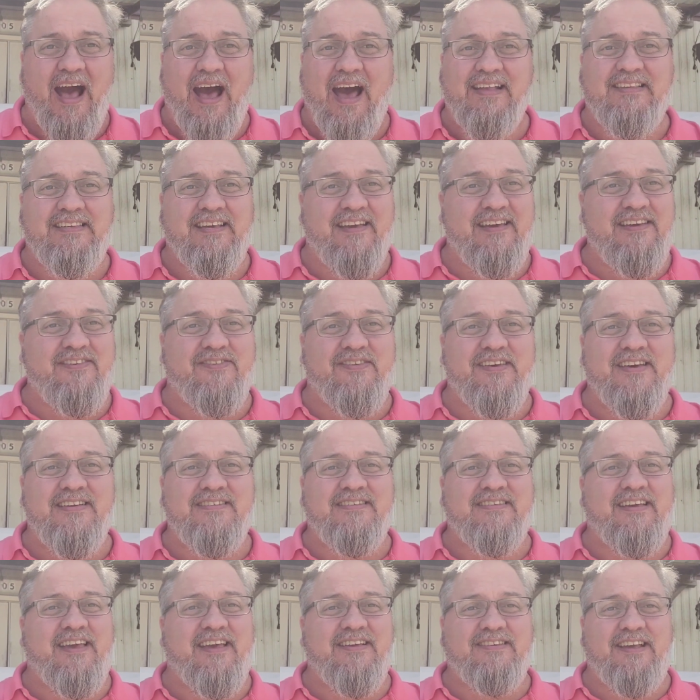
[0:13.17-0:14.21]
I tell you,
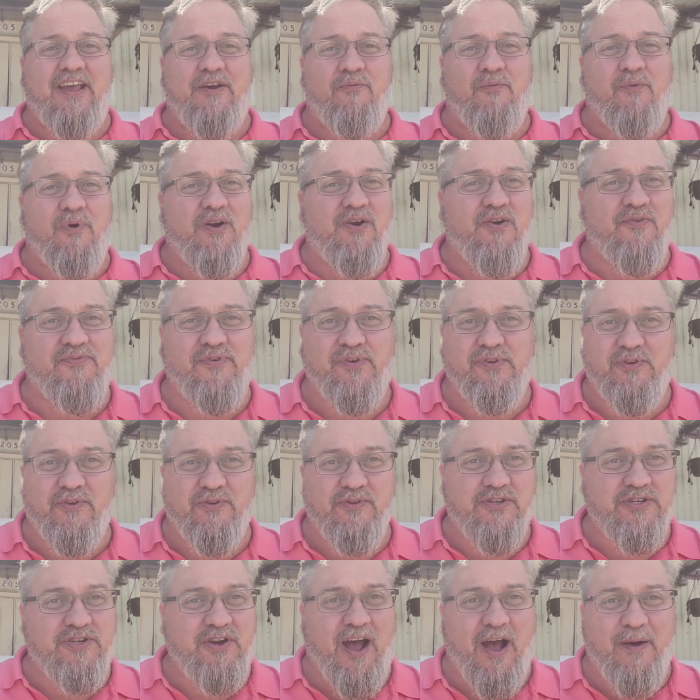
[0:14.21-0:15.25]
this is a wonderful
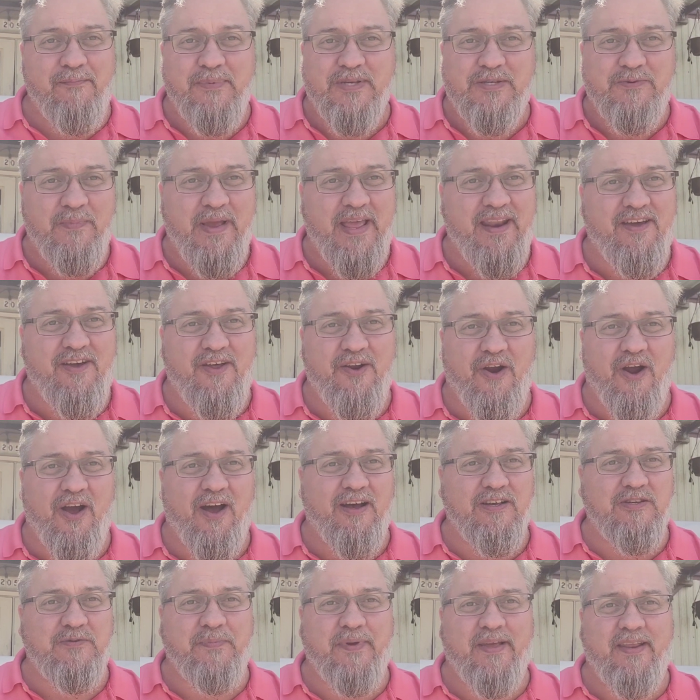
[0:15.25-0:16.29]
little shop. Miss Mina and her
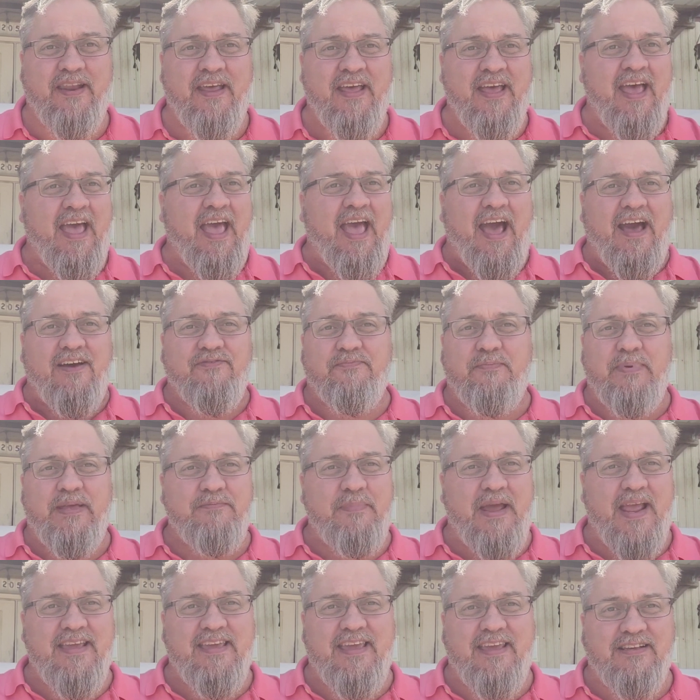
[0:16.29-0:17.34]
husband have
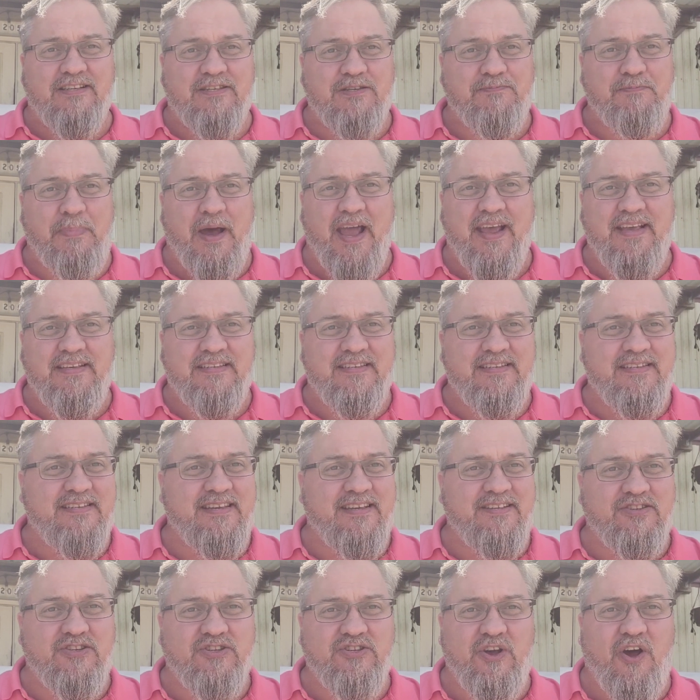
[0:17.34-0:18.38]
been making
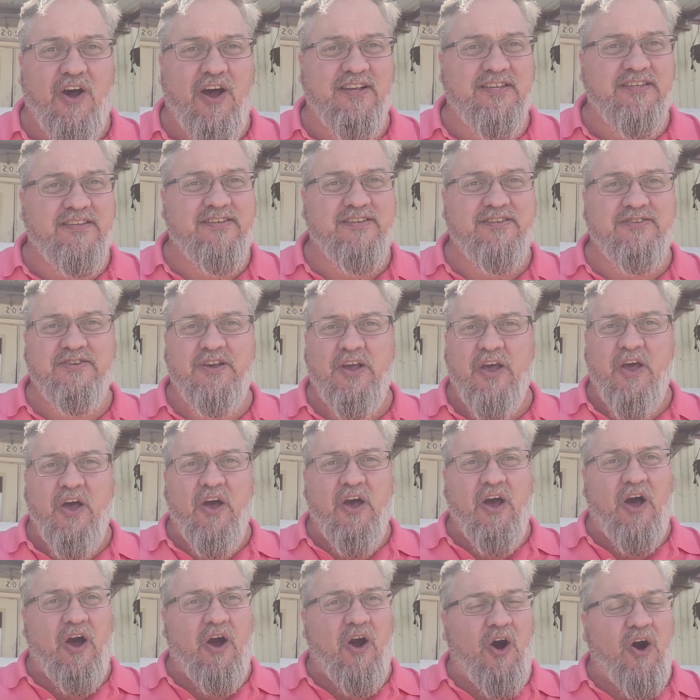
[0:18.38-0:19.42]
spices and sauces
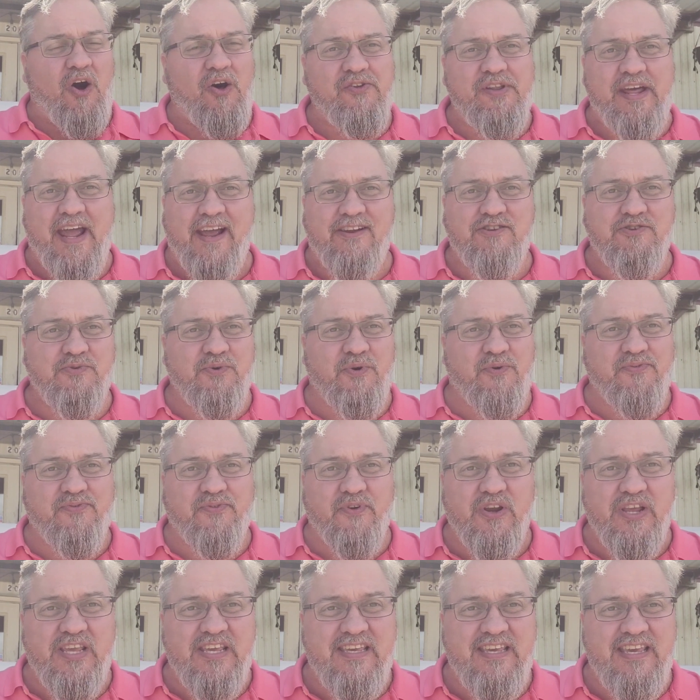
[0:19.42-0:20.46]
uh, all natural
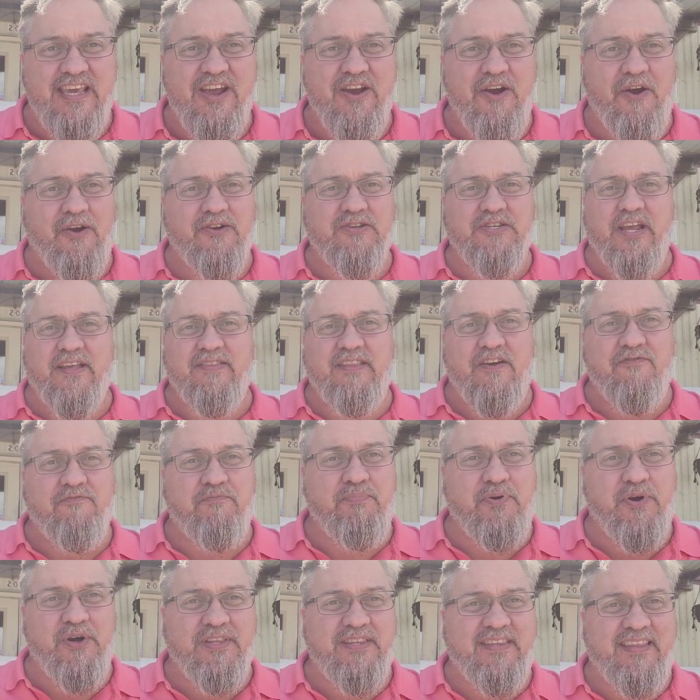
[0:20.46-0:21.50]
for years, and
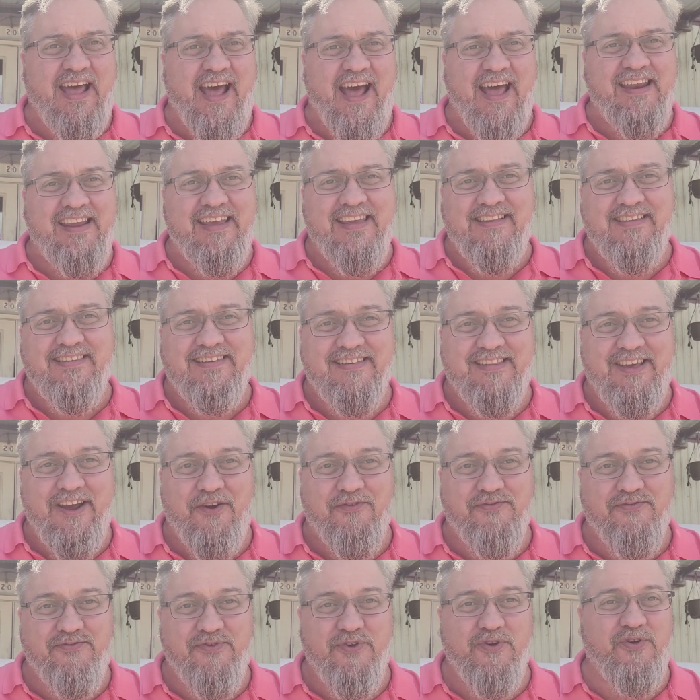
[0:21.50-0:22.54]
they've put that into
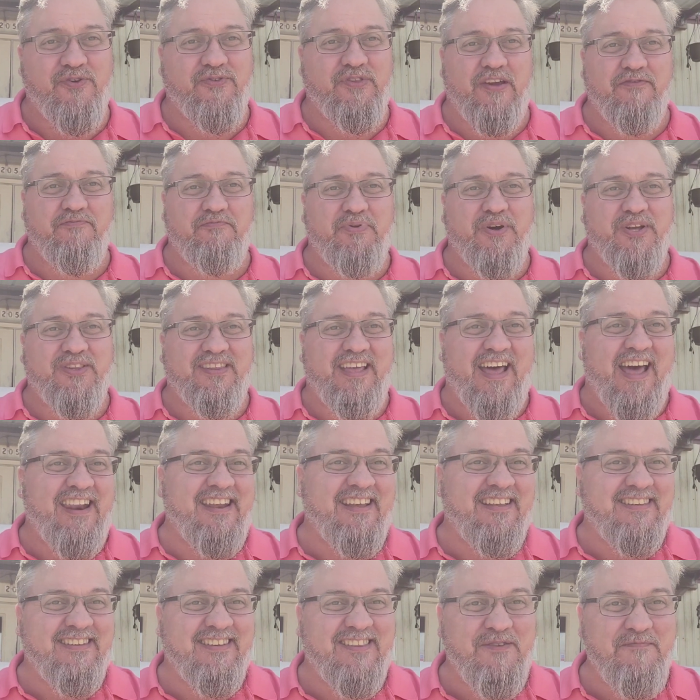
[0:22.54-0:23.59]
their food. They've put
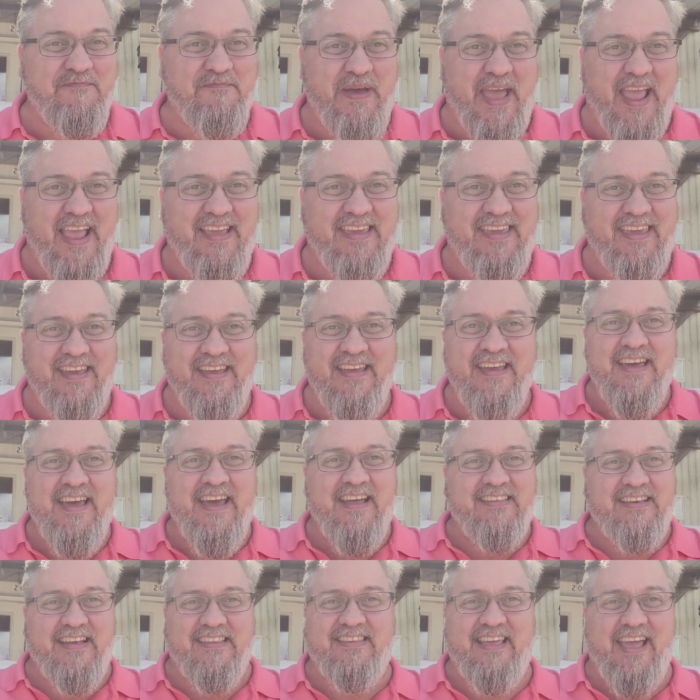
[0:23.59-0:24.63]
that into the making
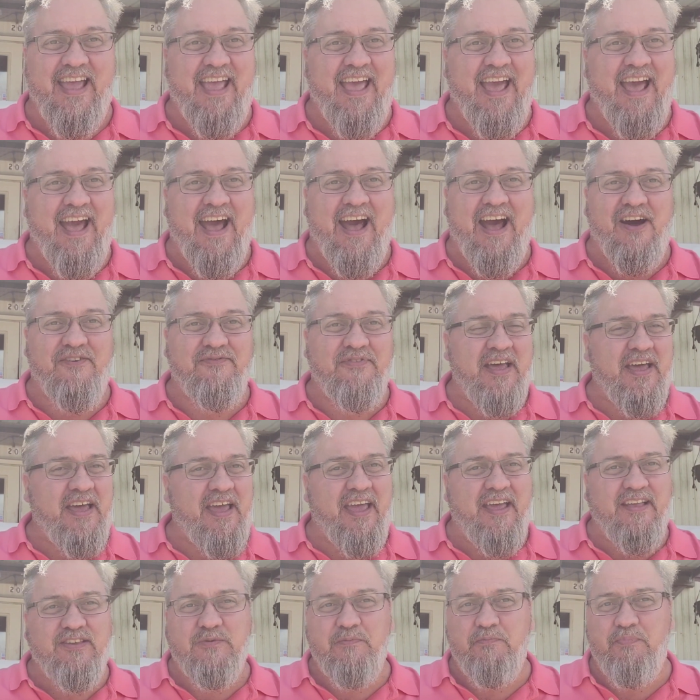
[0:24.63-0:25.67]
that they have.
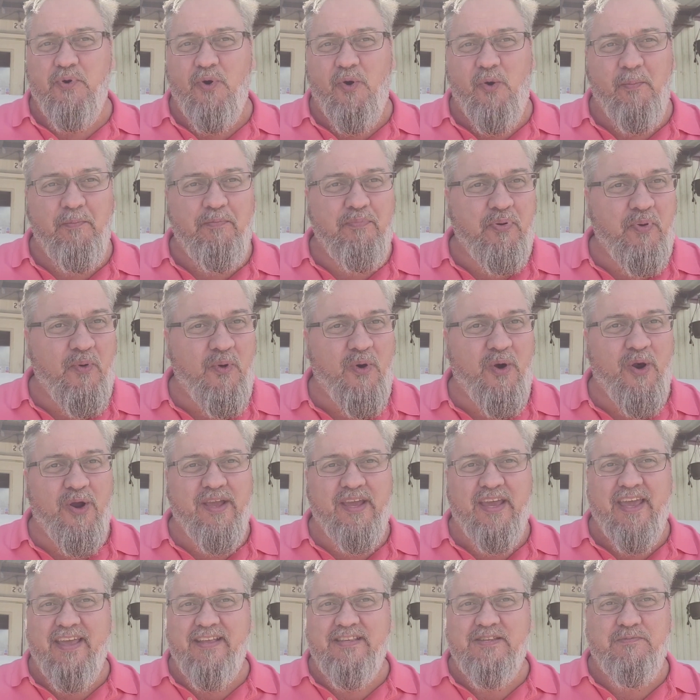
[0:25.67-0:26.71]
It's pulled
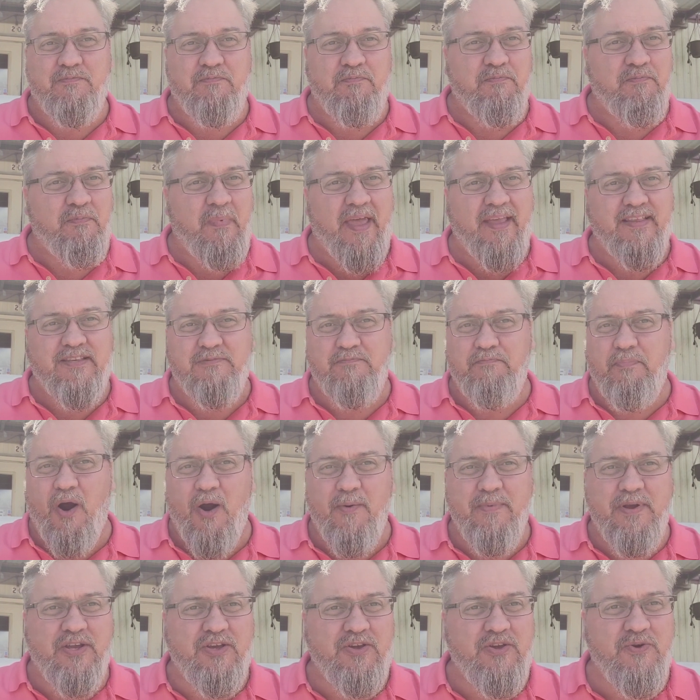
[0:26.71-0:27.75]
pork, it's it's
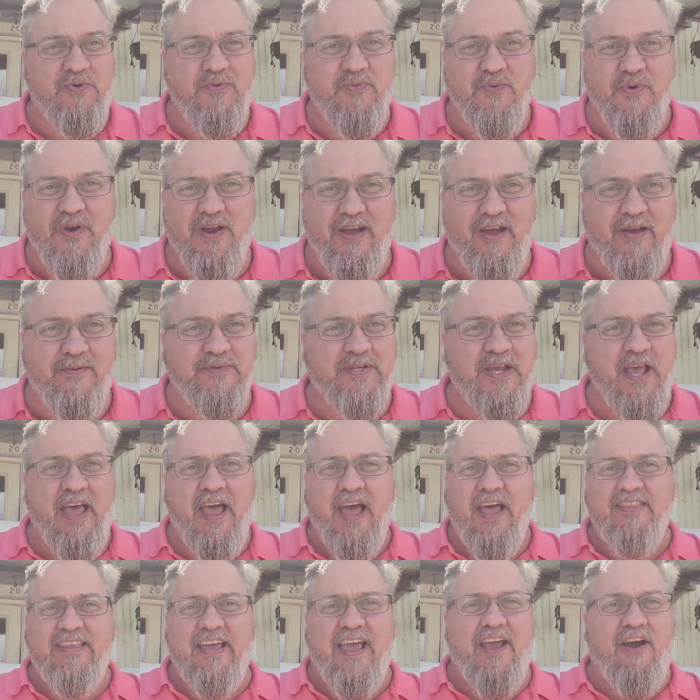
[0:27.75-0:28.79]
barbecue ribs.
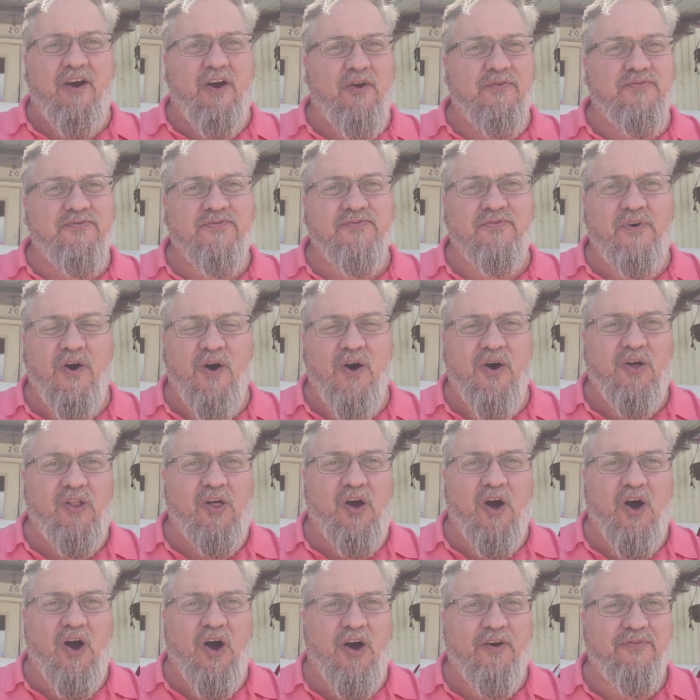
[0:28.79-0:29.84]
They are
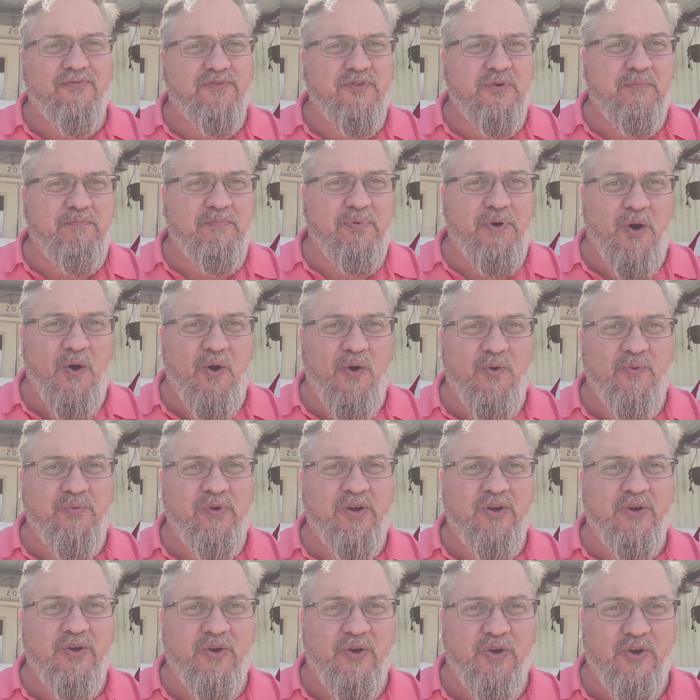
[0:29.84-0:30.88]
fall off the
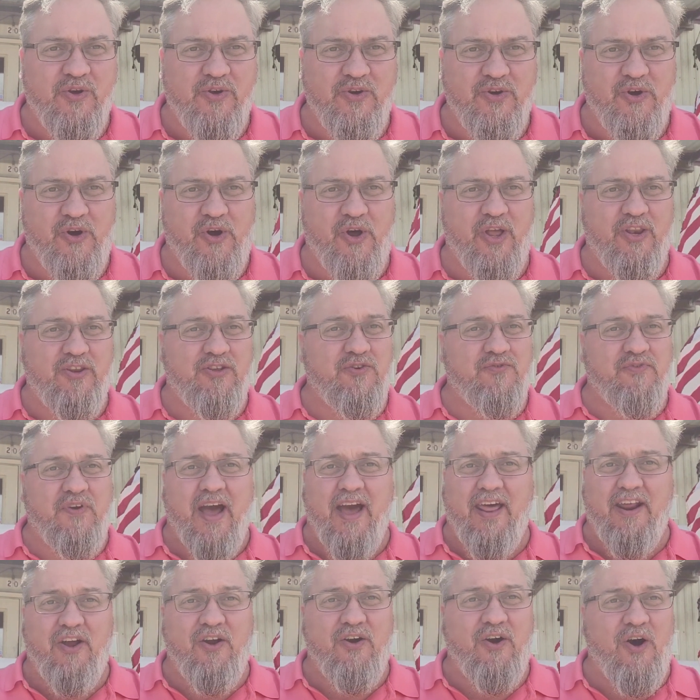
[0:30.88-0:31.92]
bone good. You've
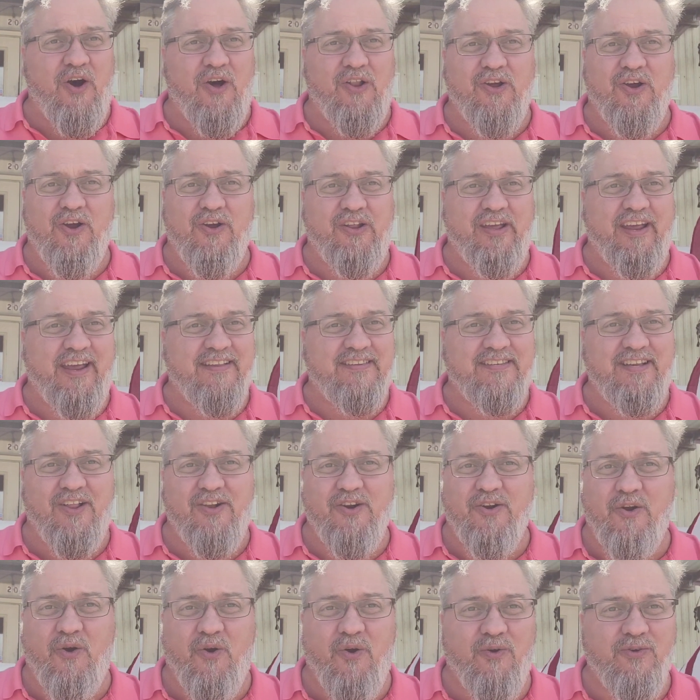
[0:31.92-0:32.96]
got to call early and
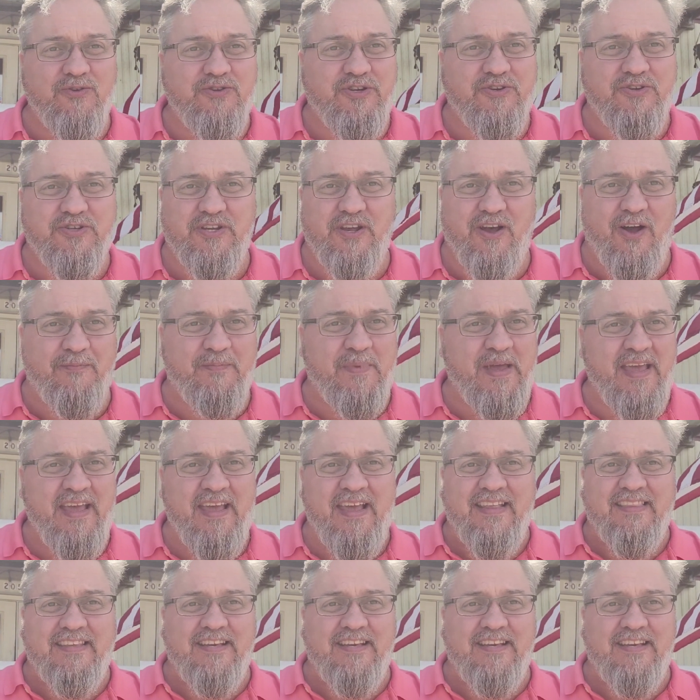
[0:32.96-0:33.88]
tell her to hold you some.